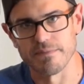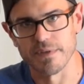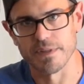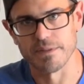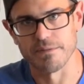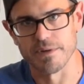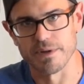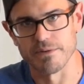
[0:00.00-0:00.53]
in
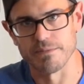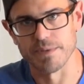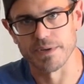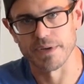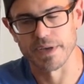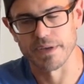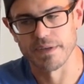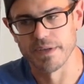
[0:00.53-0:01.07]
the rear would be
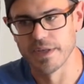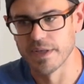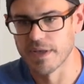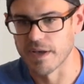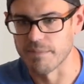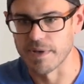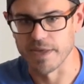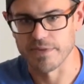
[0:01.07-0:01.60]
like
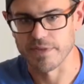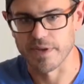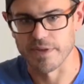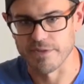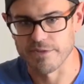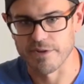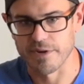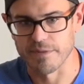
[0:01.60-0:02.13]
a baseline
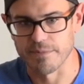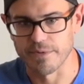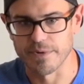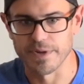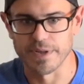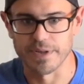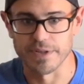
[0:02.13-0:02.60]
starting point.